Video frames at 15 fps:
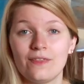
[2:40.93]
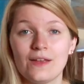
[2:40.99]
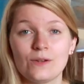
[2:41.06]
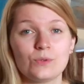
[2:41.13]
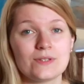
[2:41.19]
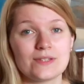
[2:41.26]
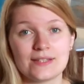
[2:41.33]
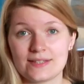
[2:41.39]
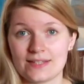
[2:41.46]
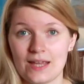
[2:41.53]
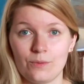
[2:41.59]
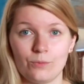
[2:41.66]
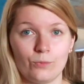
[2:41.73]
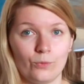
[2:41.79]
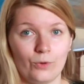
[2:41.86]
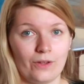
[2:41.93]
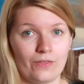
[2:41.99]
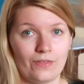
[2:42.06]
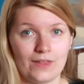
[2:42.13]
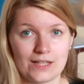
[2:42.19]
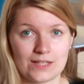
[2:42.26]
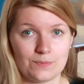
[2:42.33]
That was the same
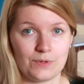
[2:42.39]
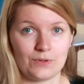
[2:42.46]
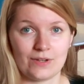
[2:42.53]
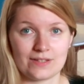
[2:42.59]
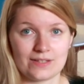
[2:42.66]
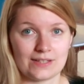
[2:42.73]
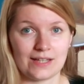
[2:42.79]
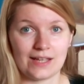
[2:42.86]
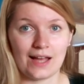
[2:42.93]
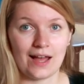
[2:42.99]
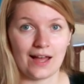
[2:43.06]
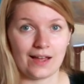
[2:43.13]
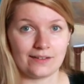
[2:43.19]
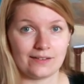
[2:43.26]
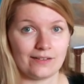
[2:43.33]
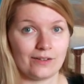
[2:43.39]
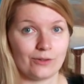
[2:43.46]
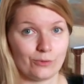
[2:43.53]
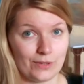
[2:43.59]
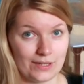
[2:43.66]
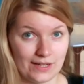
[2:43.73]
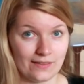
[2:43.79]
with the experience that I had
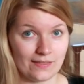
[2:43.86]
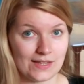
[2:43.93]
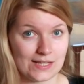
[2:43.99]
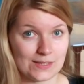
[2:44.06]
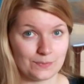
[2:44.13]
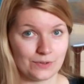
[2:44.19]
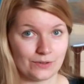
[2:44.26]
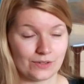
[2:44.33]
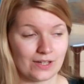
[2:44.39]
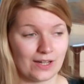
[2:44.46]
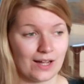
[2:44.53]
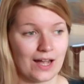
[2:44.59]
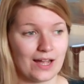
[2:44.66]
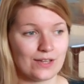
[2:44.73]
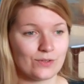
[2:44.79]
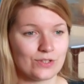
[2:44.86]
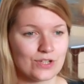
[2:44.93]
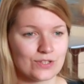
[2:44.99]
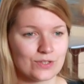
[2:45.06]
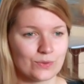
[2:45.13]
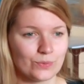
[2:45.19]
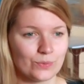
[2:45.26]
reading this book. I
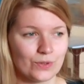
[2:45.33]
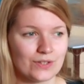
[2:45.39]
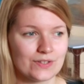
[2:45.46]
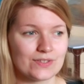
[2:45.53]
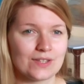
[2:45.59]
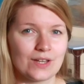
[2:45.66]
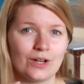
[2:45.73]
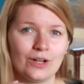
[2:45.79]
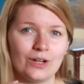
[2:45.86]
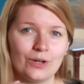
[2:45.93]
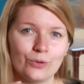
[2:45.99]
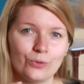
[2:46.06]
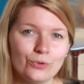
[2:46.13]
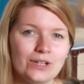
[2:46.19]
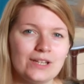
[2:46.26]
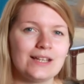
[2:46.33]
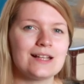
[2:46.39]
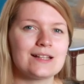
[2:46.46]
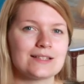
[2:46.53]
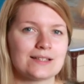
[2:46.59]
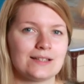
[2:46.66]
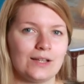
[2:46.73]
just was reading
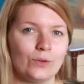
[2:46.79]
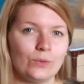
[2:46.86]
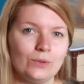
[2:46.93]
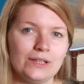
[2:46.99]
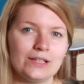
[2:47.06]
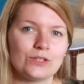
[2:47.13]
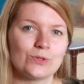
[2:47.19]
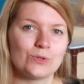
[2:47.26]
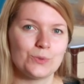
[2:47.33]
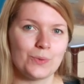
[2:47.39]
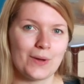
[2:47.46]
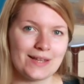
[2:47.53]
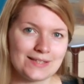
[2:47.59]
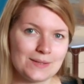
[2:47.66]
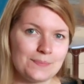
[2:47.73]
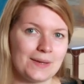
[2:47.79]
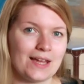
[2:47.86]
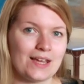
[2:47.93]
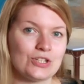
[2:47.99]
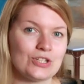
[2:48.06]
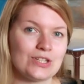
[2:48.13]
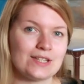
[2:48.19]
it slowly, 20
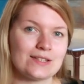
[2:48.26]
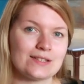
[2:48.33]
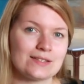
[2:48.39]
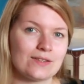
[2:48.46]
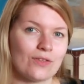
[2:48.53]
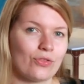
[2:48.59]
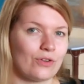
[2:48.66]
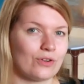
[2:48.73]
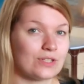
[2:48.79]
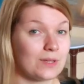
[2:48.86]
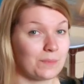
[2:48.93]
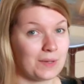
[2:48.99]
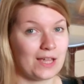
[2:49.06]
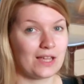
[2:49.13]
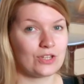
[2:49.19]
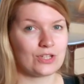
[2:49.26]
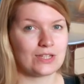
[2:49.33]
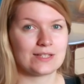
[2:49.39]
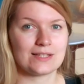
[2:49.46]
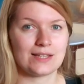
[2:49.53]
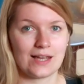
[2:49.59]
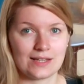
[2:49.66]
pages, 30
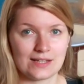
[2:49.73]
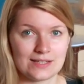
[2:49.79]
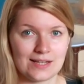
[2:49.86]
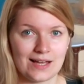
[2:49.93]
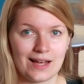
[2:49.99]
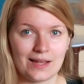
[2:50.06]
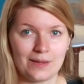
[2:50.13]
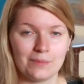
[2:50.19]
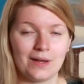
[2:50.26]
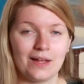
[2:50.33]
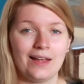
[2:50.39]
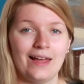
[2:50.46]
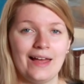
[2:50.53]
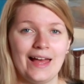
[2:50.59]
pages at a time,